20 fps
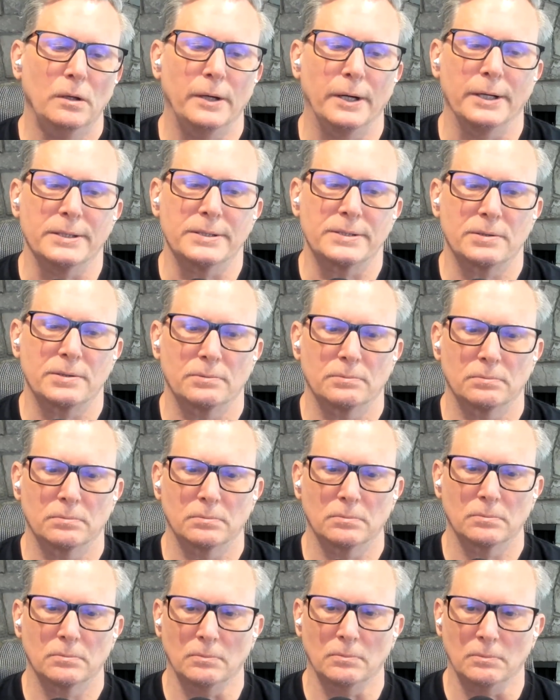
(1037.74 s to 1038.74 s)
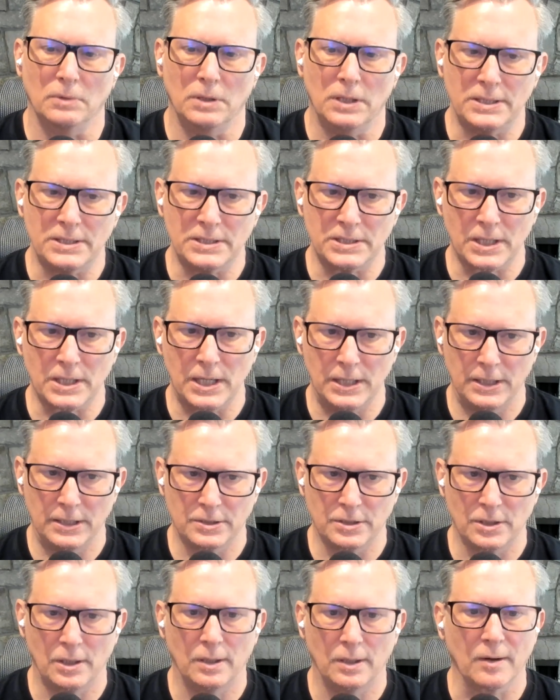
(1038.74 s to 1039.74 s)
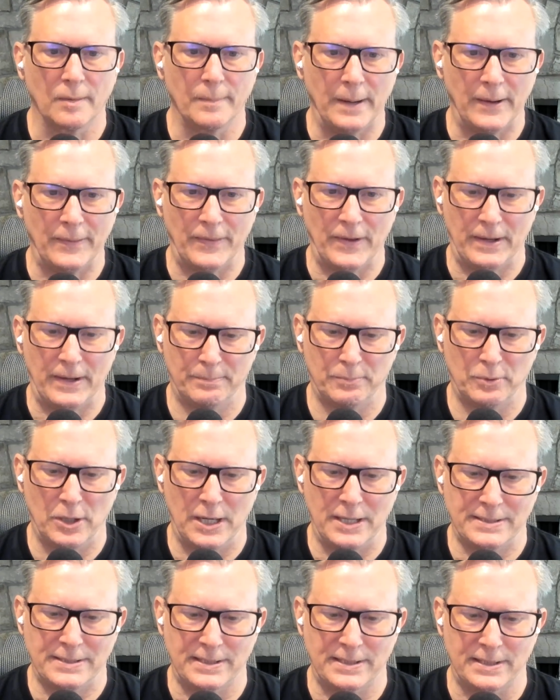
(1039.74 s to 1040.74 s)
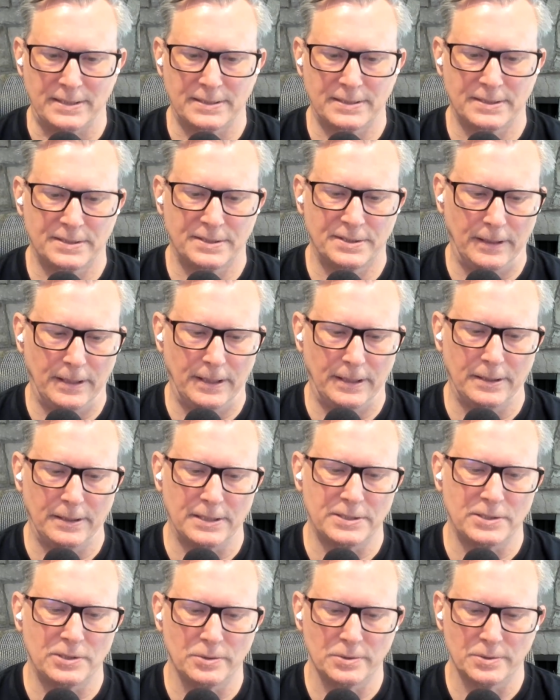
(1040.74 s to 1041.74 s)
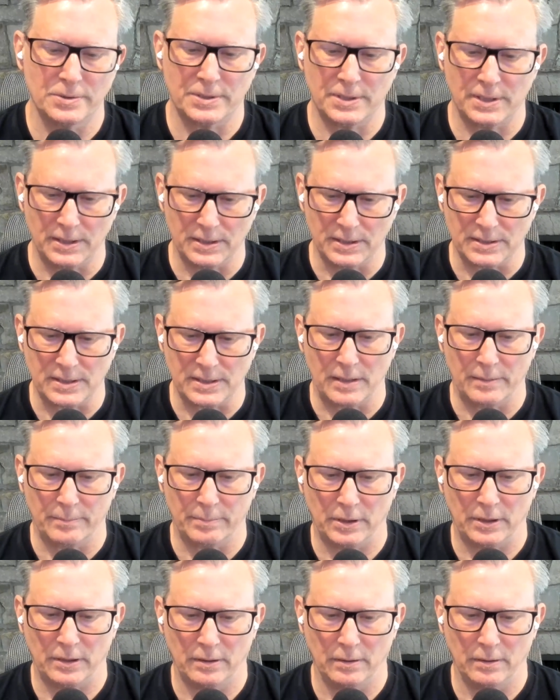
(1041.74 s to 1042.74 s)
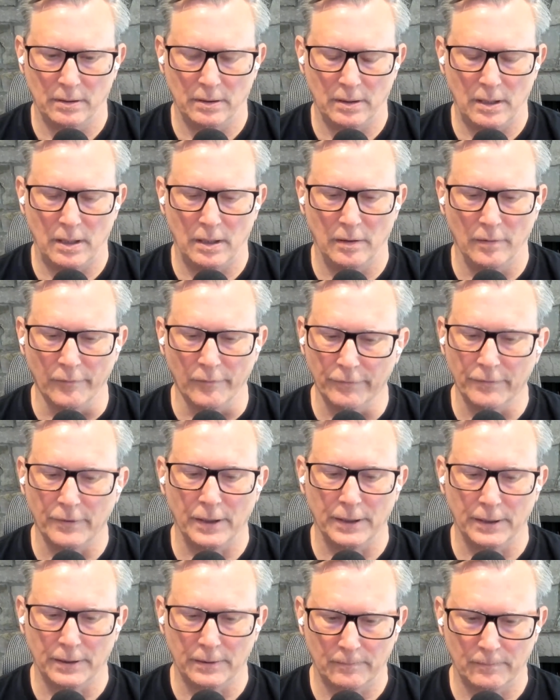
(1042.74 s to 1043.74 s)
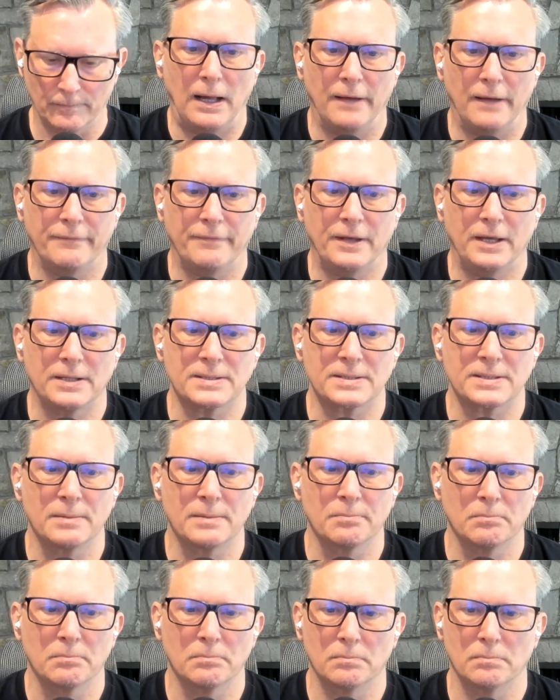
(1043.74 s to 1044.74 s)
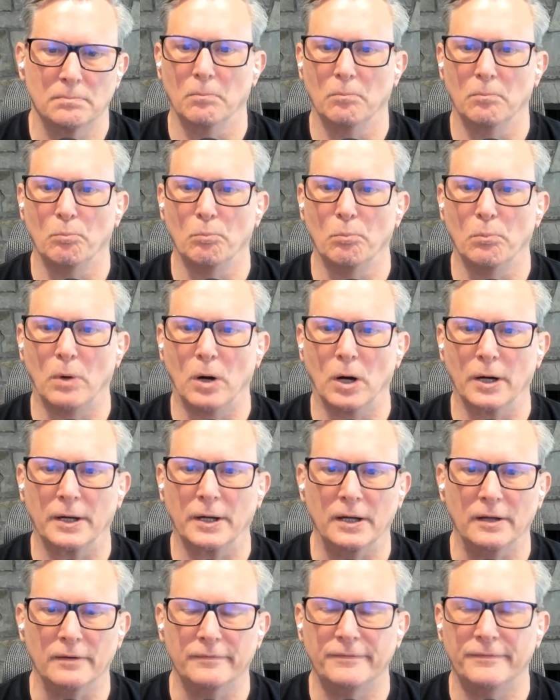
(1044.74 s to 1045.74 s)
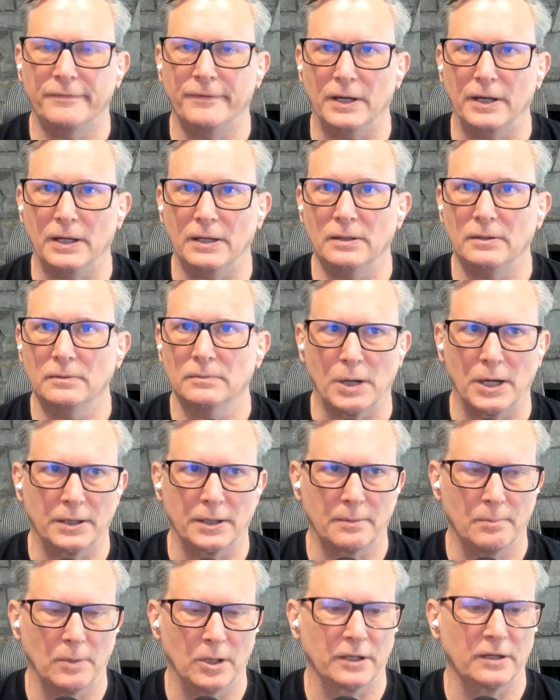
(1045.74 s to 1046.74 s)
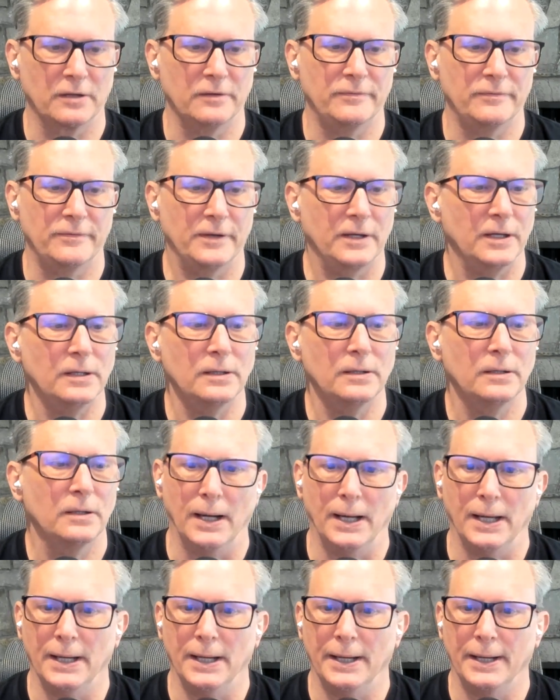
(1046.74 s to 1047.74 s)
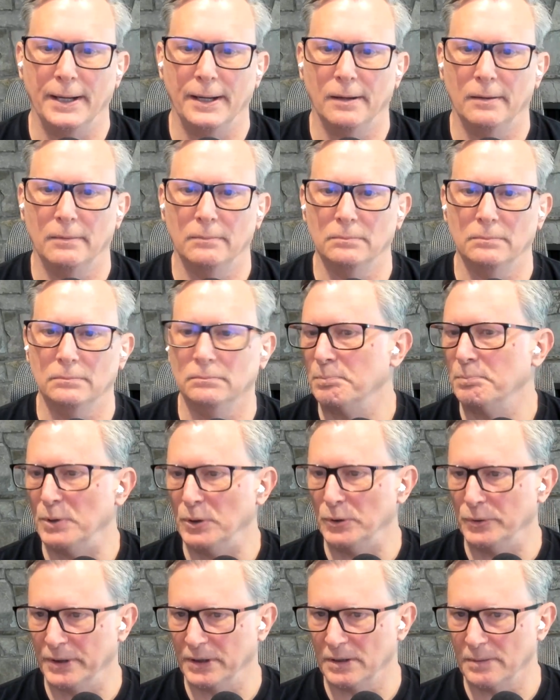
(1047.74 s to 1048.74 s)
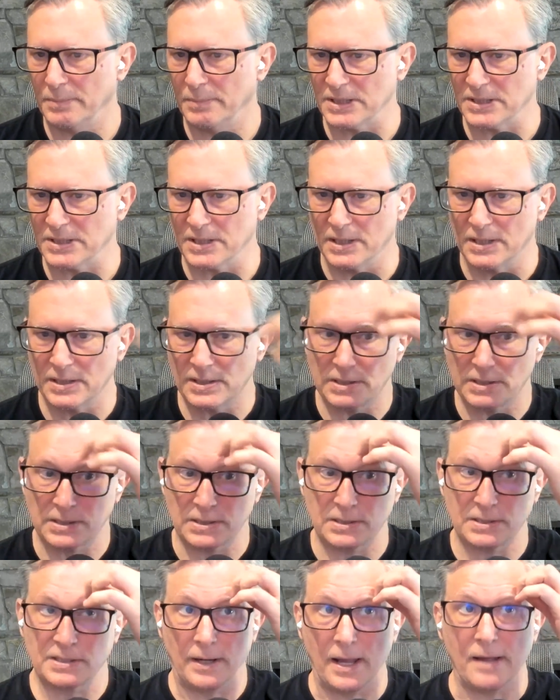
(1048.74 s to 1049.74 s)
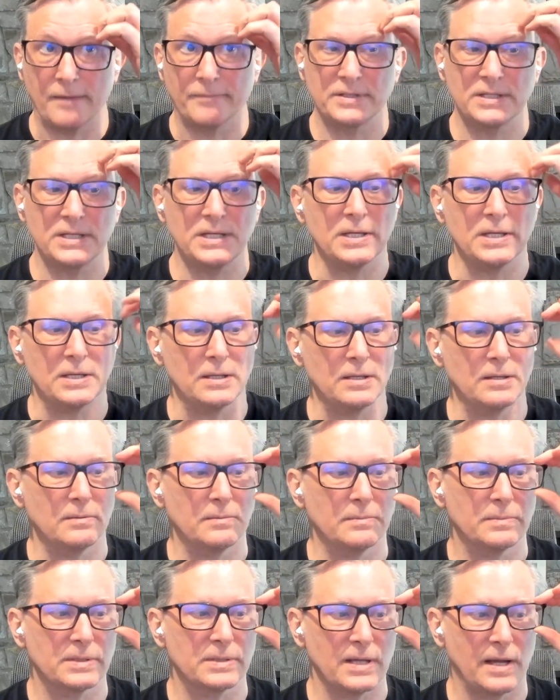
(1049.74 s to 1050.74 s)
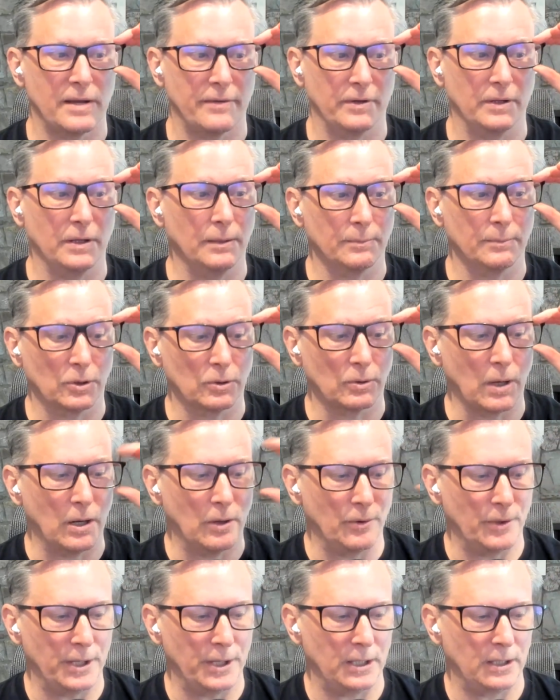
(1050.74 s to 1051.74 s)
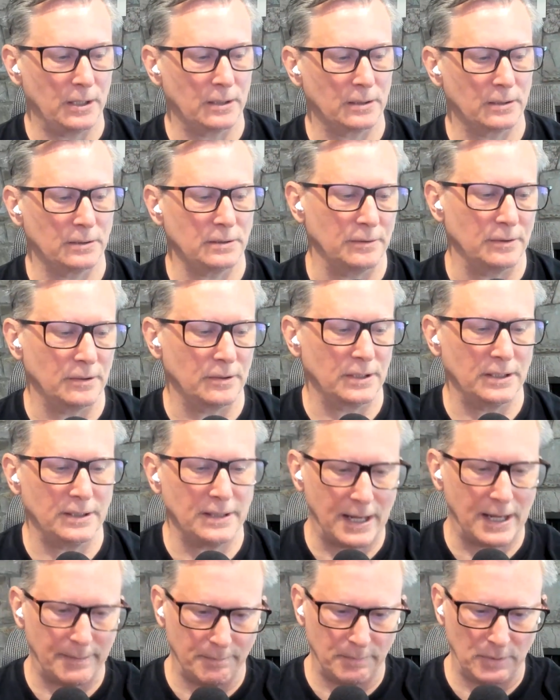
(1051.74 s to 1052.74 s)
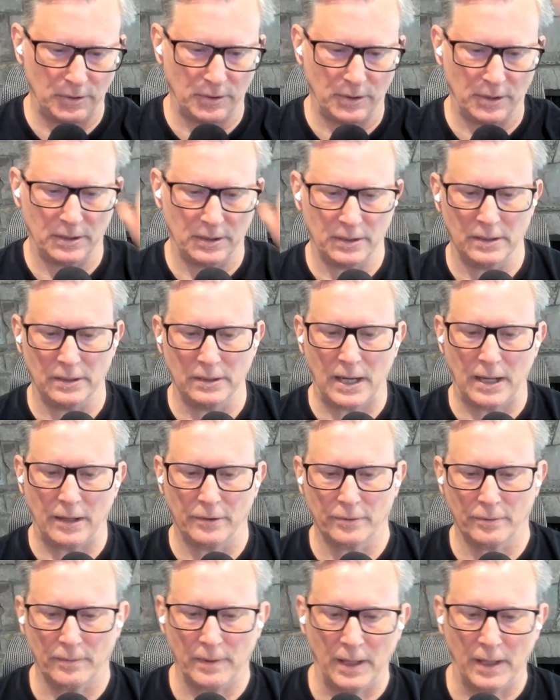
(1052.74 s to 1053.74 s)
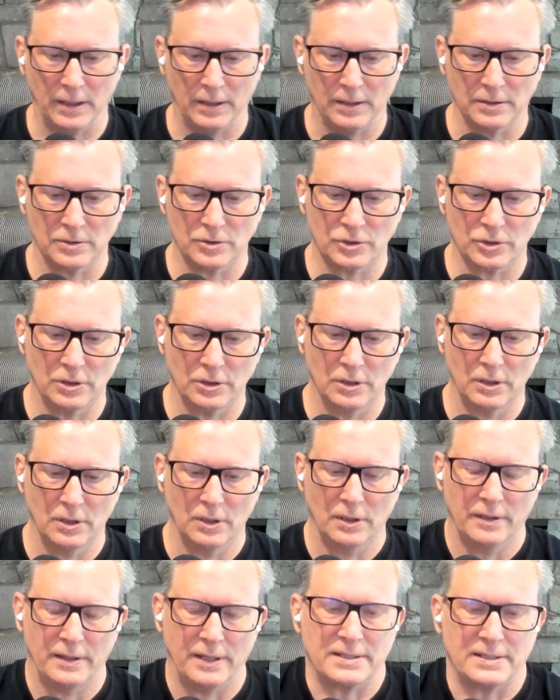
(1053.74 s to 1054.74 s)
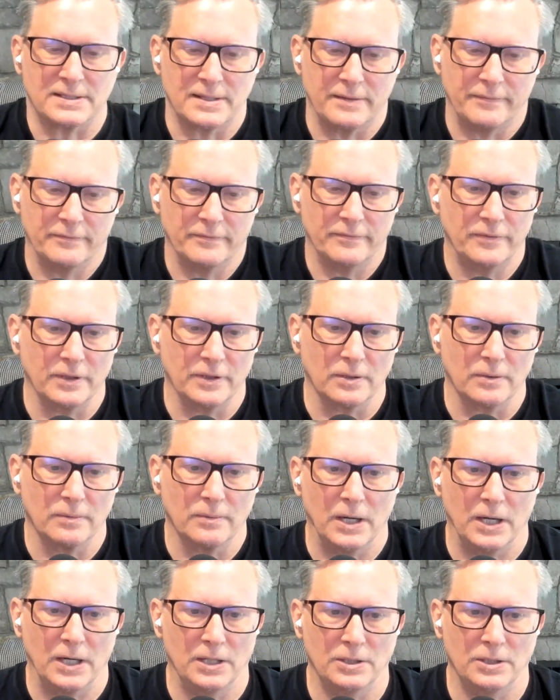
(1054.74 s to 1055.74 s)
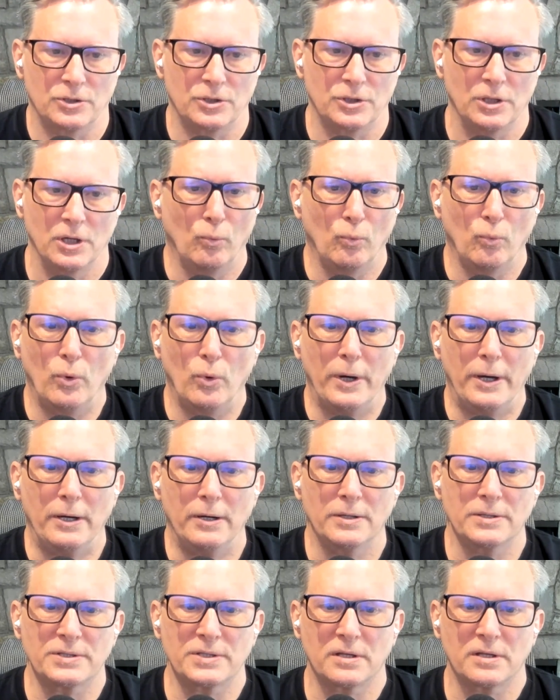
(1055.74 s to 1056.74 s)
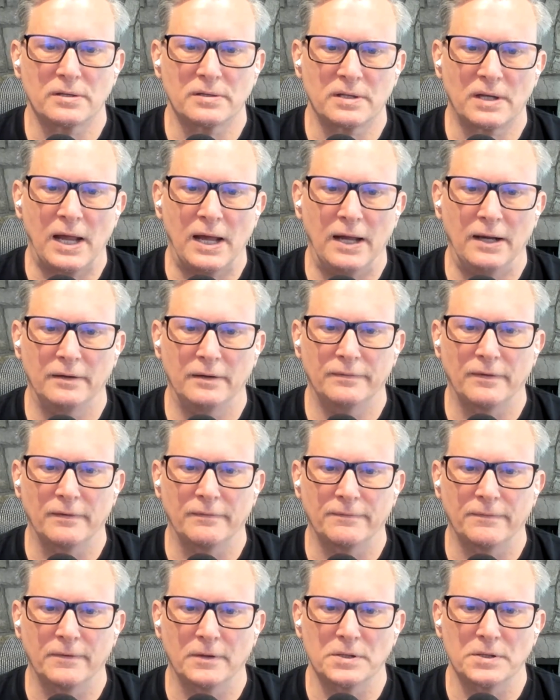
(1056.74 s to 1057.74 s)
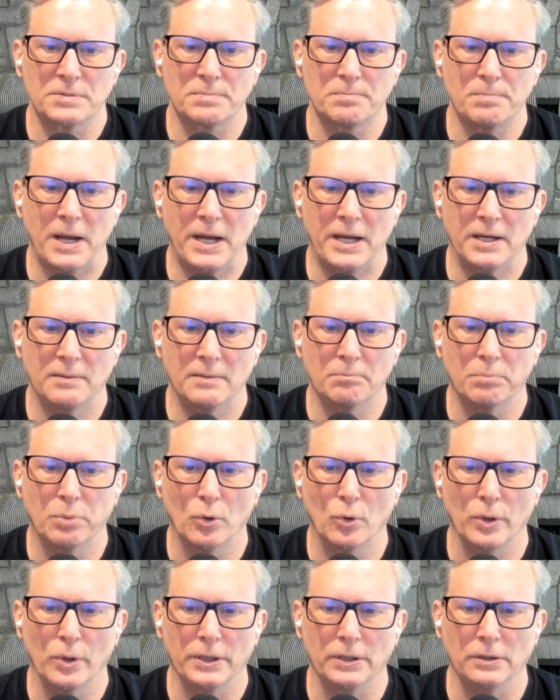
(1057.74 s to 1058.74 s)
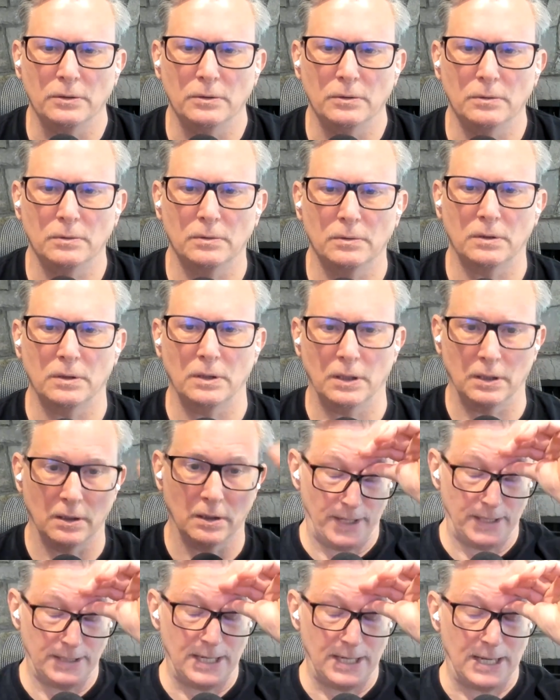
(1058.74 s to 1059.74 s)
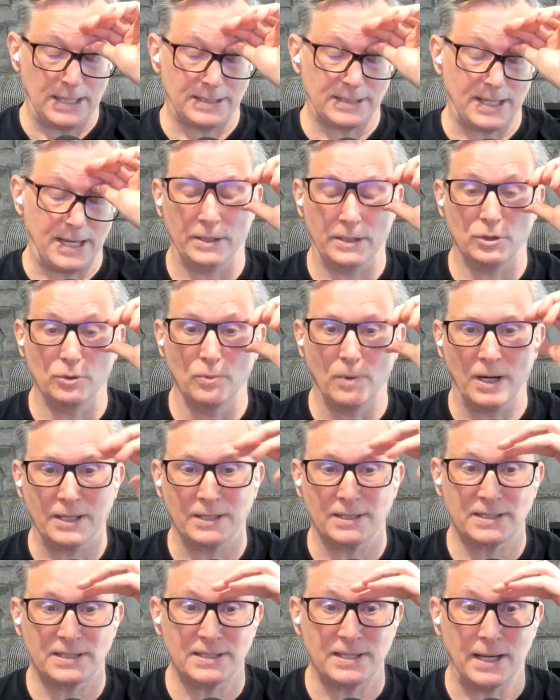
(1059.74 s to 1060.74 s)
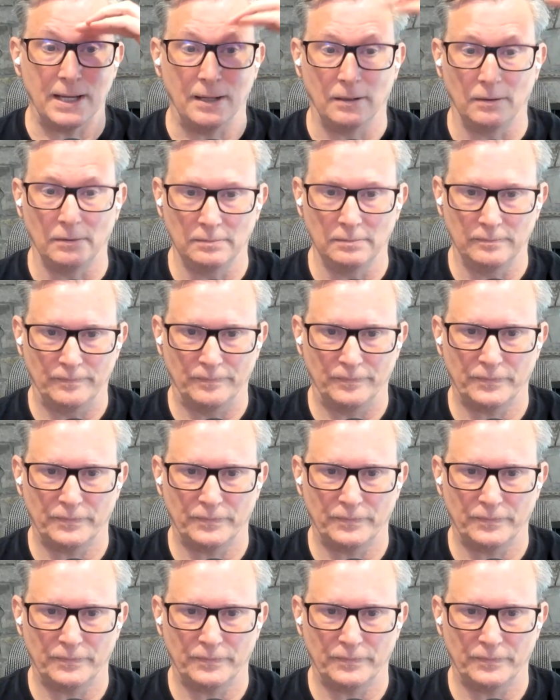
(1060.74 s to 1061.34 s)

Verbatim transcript: All right. So let's kind of talk about that process and let's use the example of like I've hit some market fit, product market fit. I am building the business. I have team seven. I'm growing. You're in that million dollar range, that seven figure range. Where's the kind of the first pain point you think? And yes, I do want to sell